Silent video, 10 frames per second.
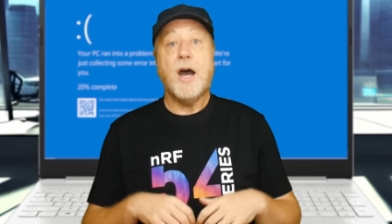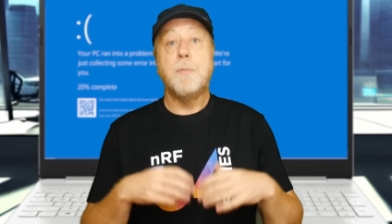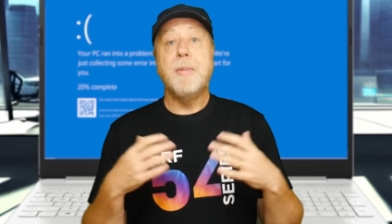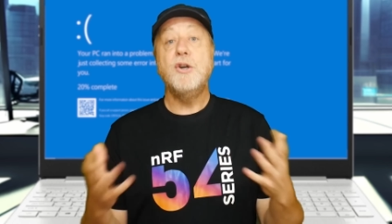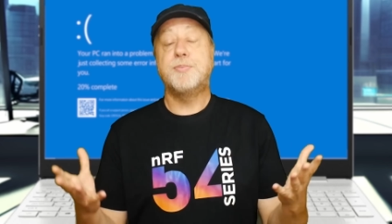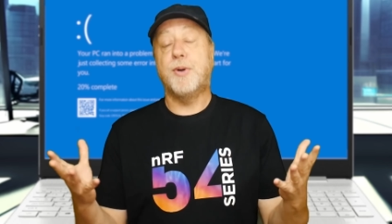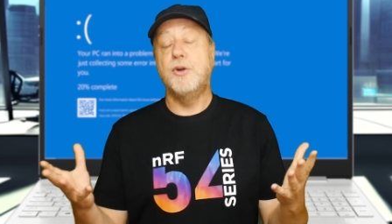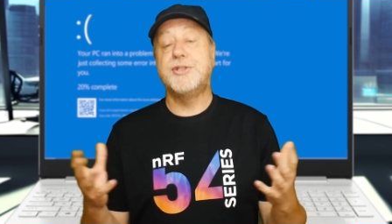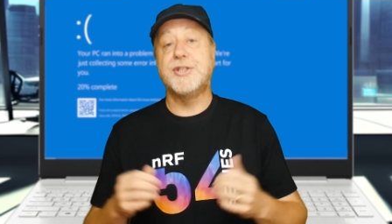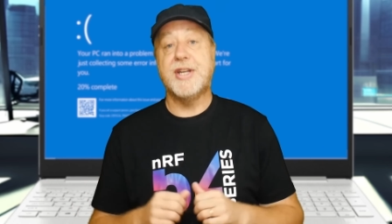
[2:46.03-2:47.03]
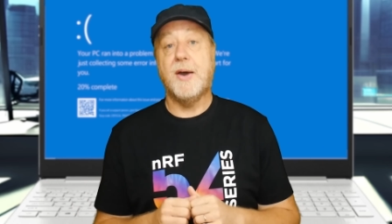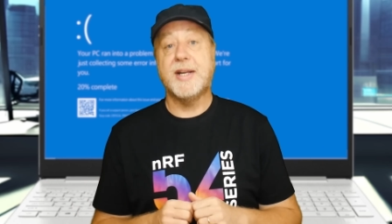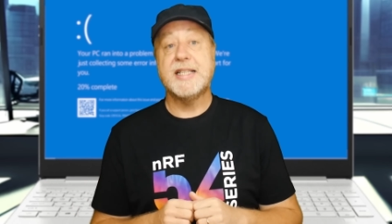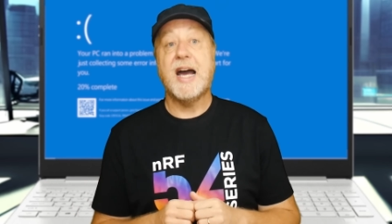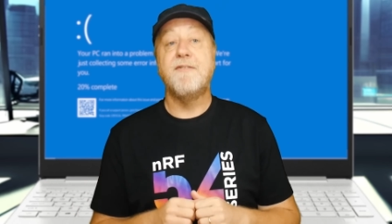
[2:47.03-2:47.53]
Now, most processors
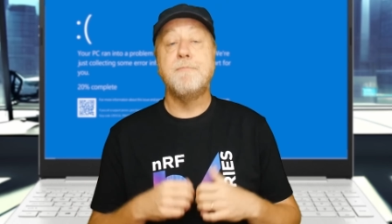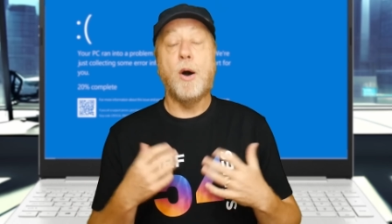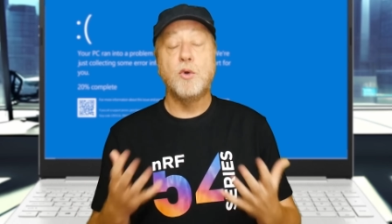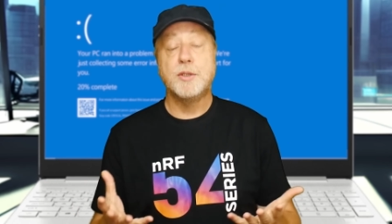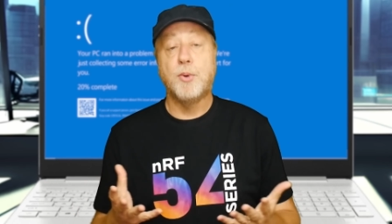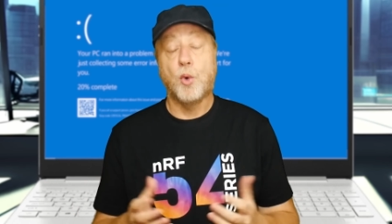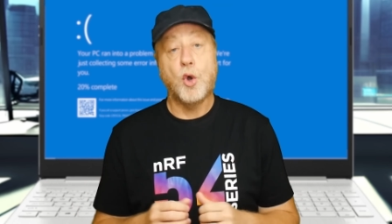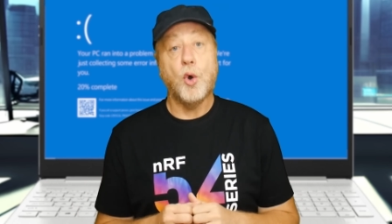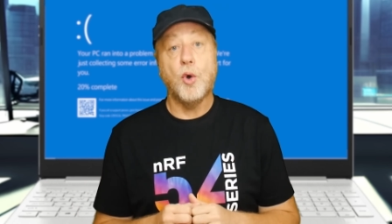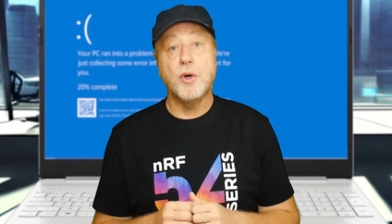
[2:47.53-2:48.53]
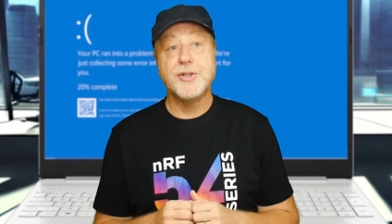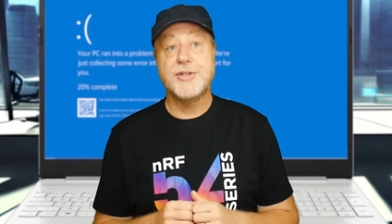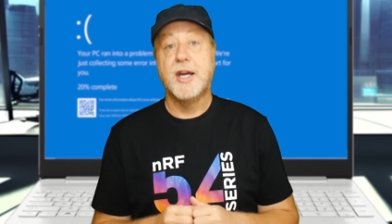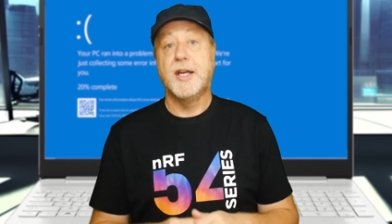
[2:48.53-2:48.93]
nowadays have multiple cores,